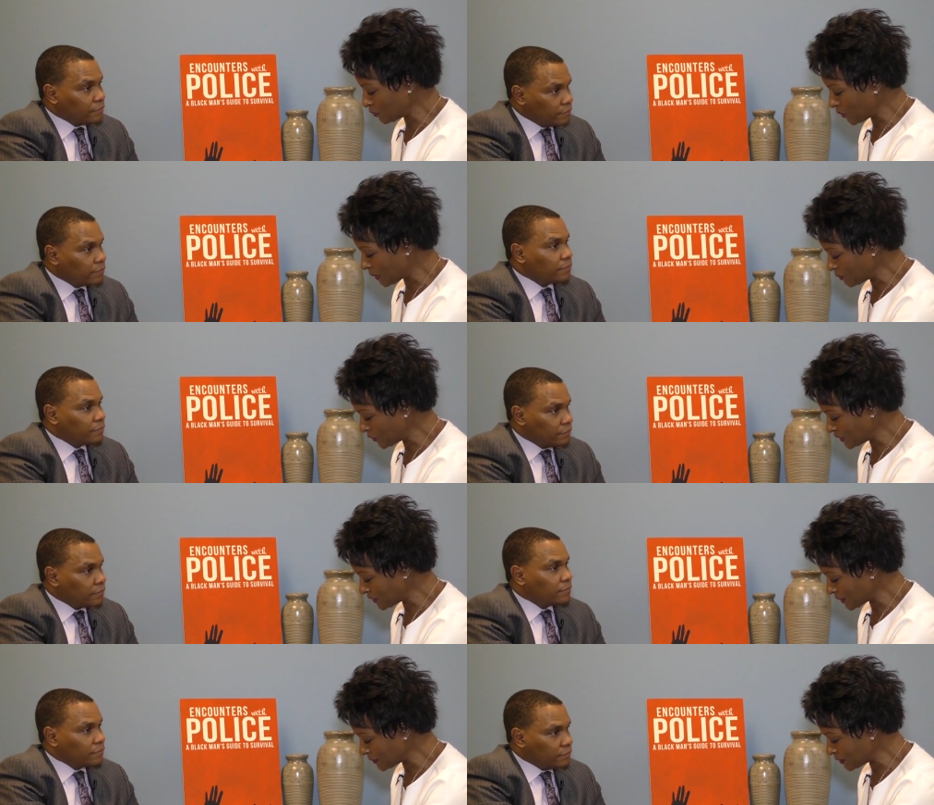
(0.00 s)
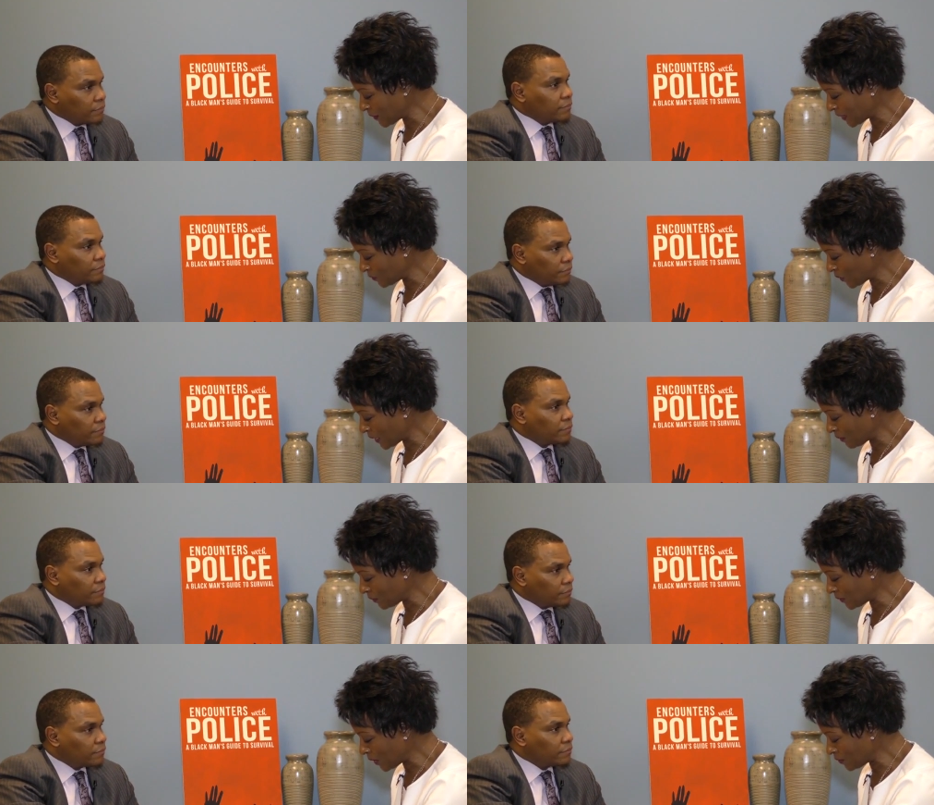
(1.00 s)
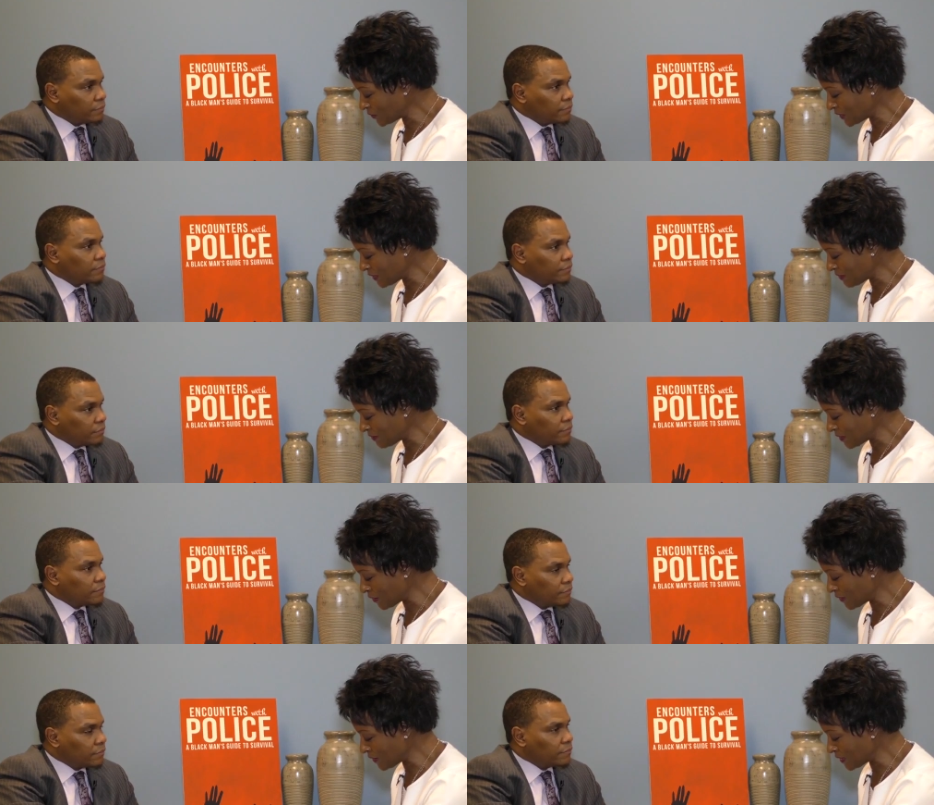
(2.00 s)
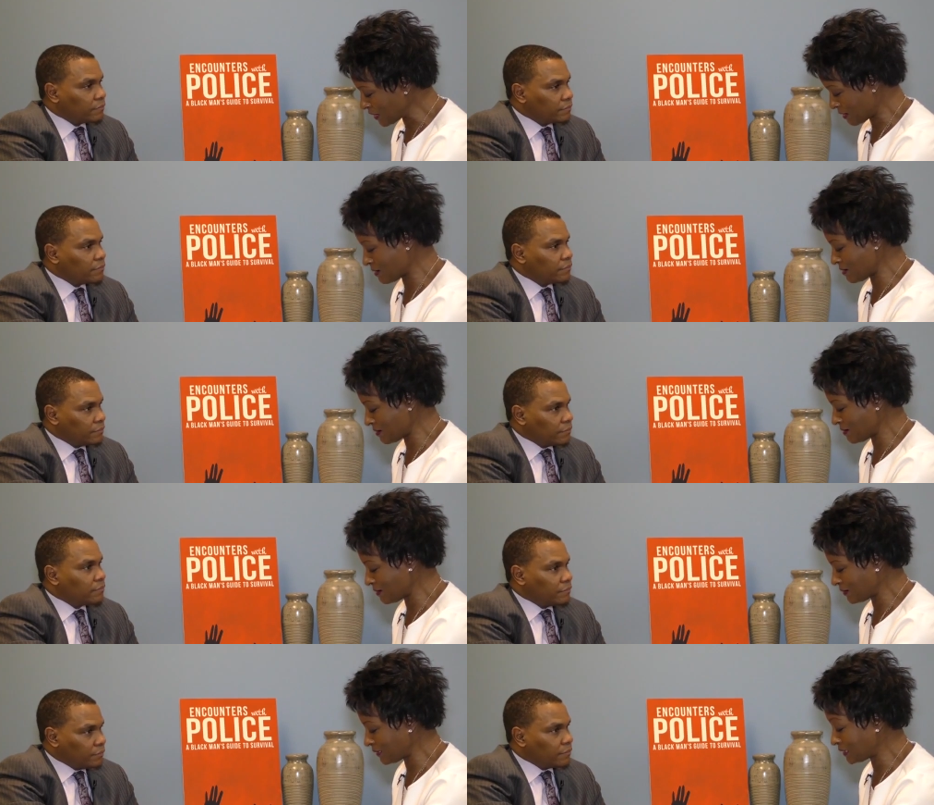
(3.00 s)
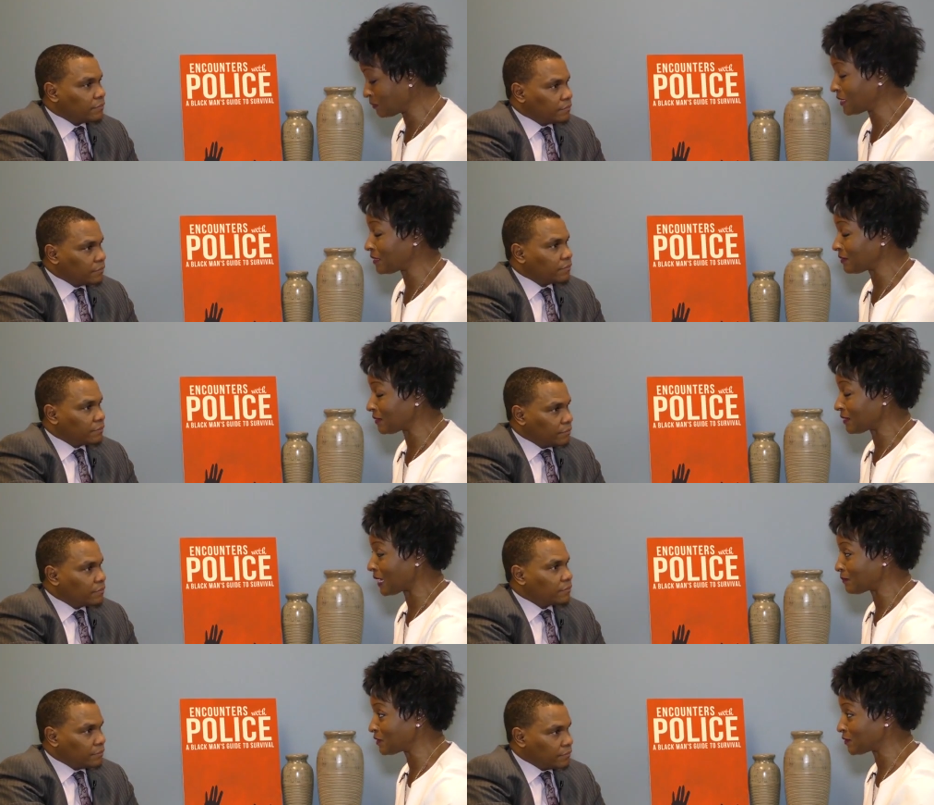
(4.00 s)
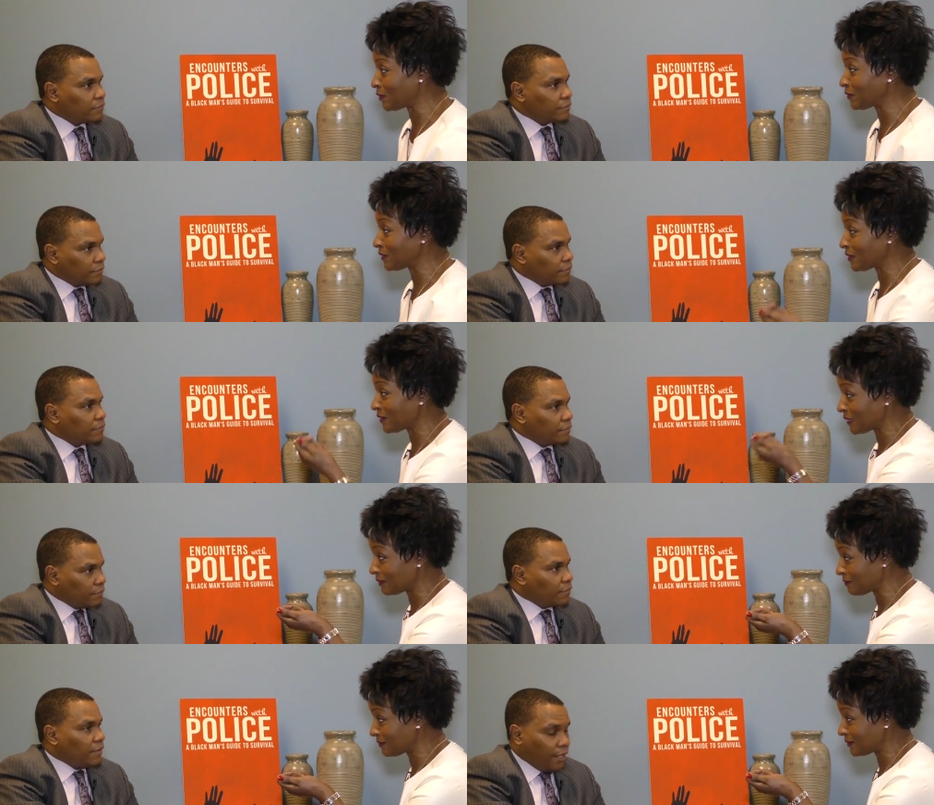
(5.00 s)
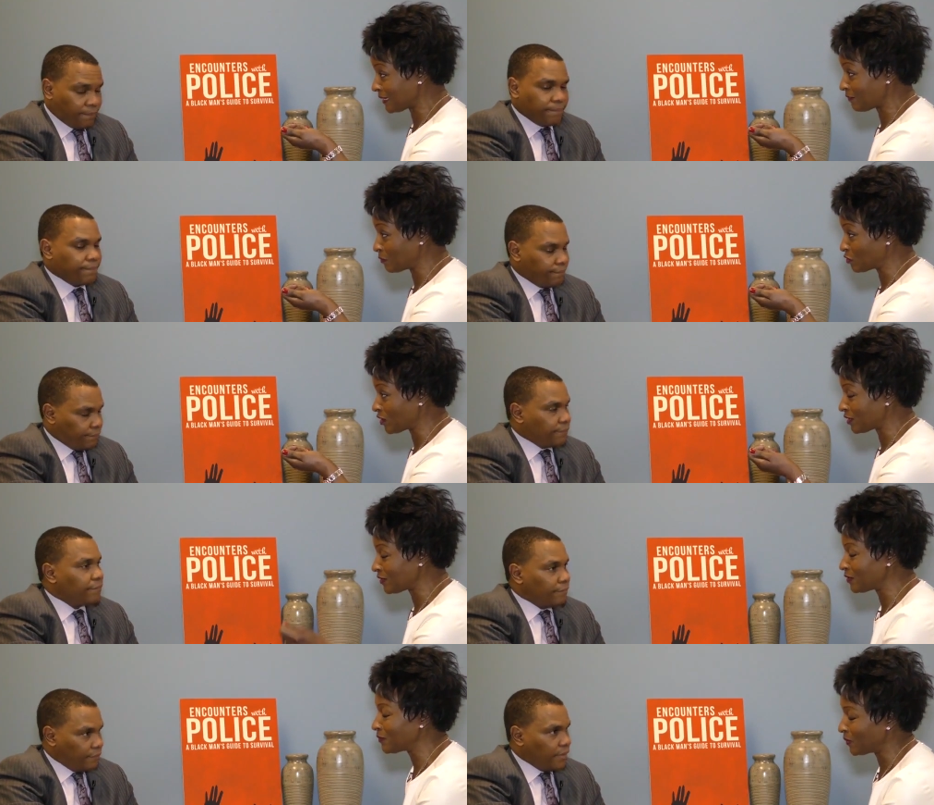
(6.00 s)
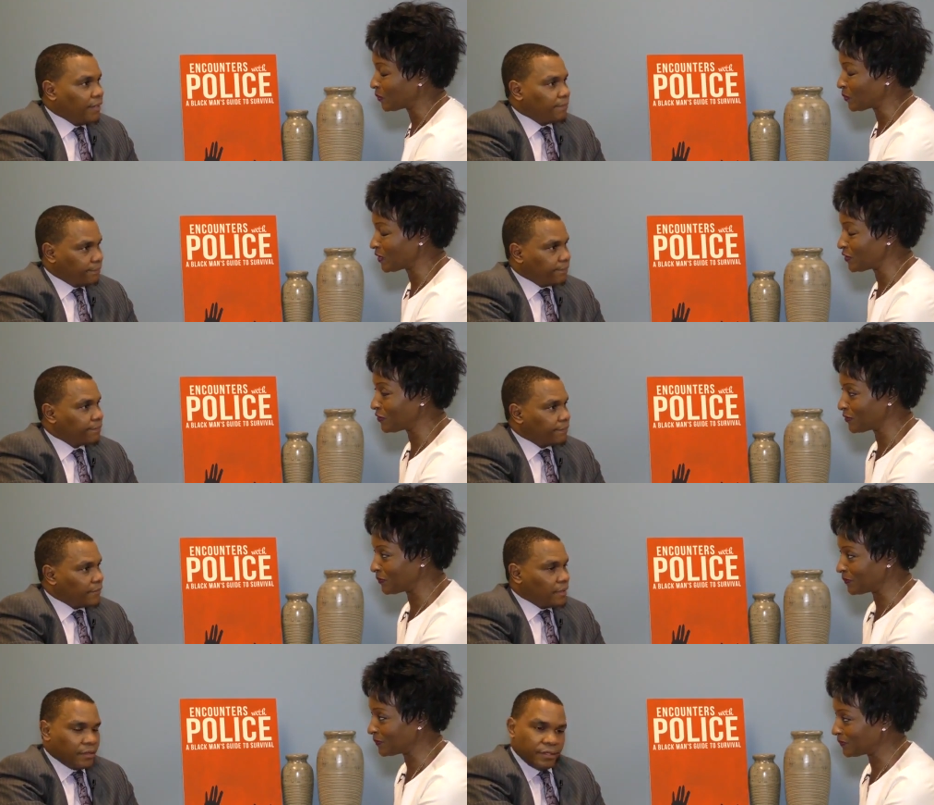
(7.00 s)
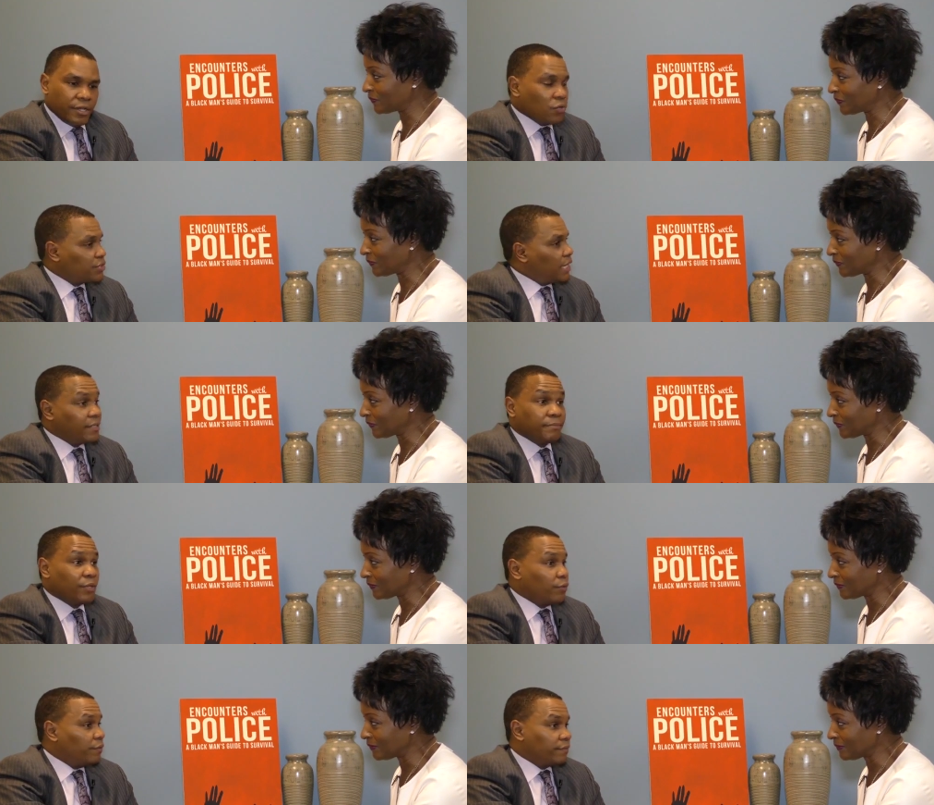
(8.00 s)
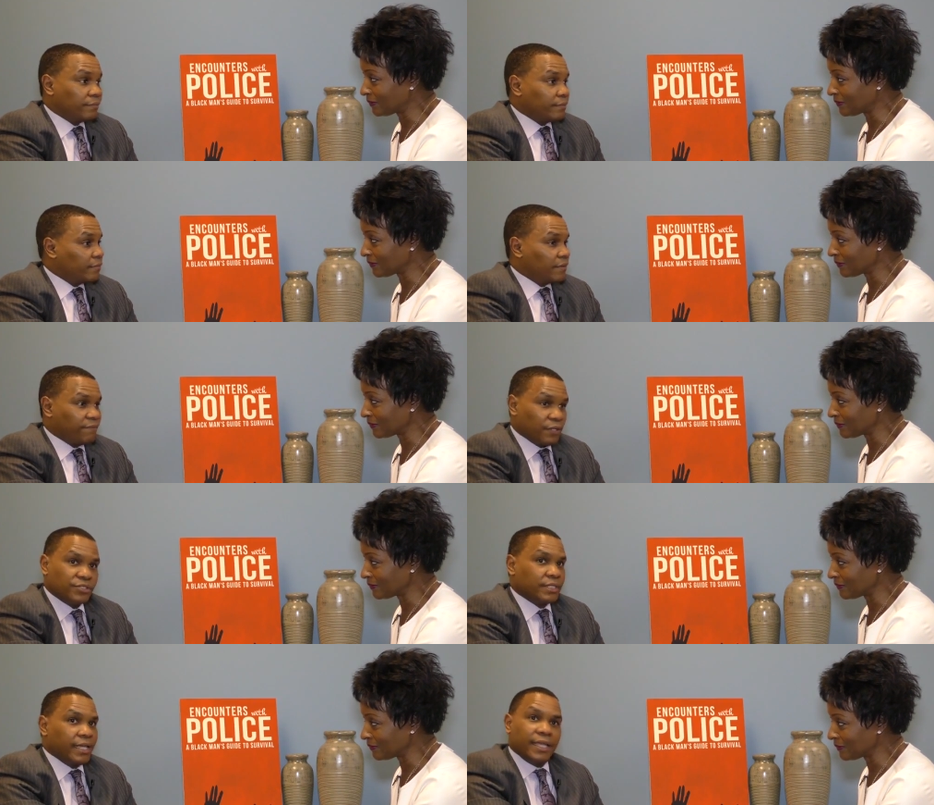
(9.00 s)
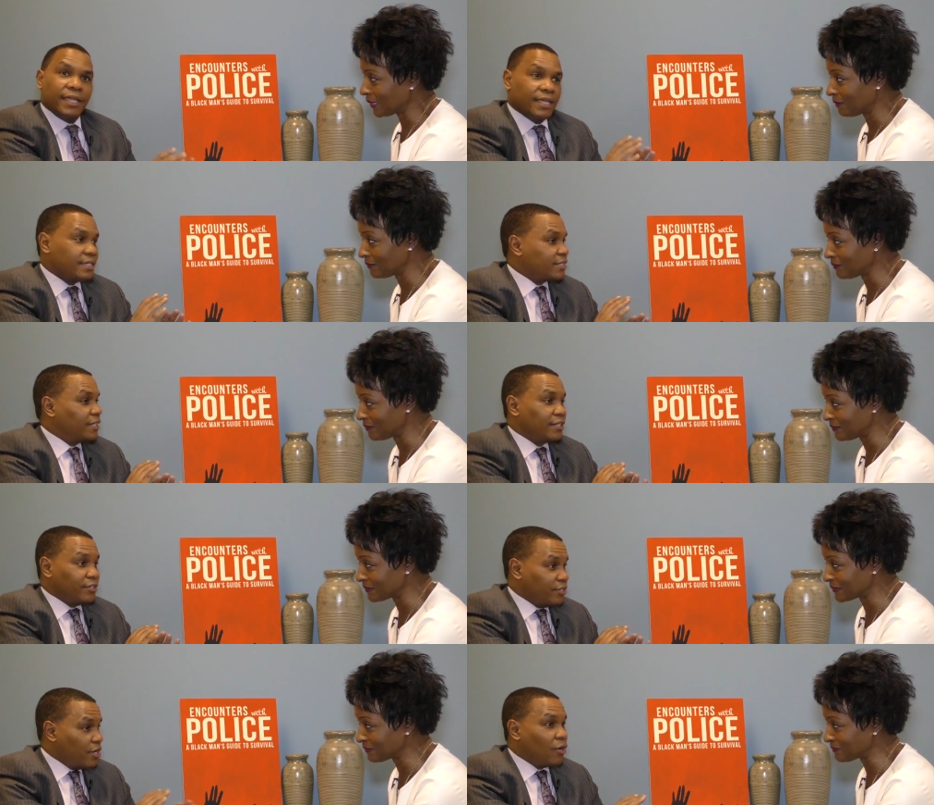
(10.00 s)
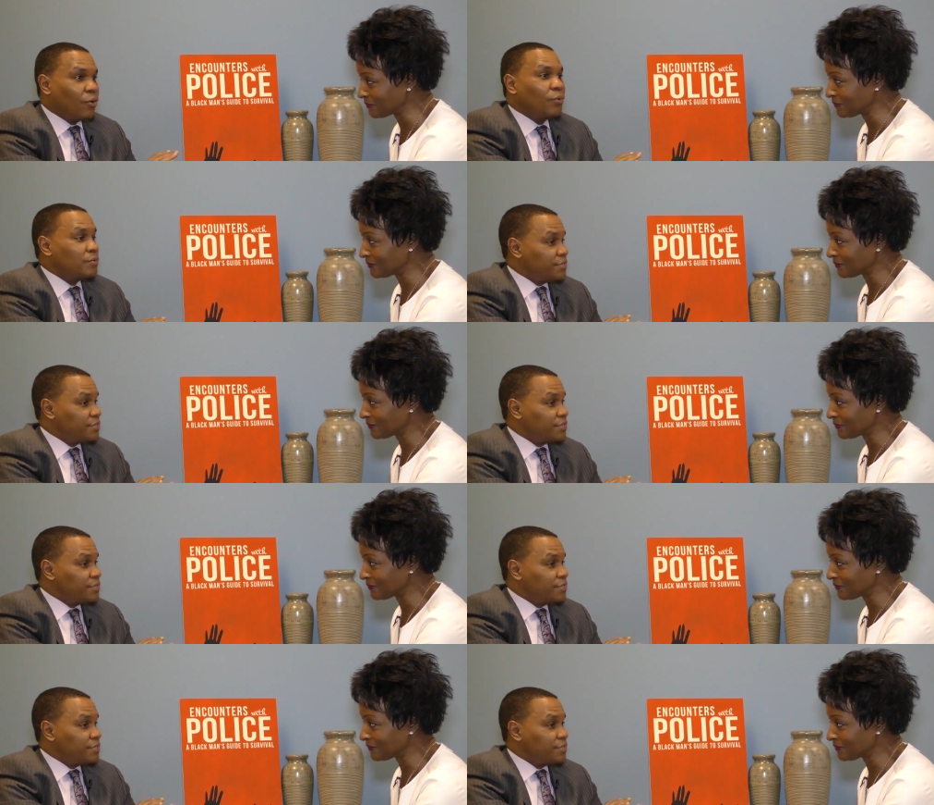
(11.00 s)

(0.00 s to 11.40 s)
Speaker 1: a robbery suspect while holding their gun. This meaning the cops are holding their gun.
Speaker 2: Yep. They have them drawn on you. Yep. What do you do? No sudden move. The first thing is no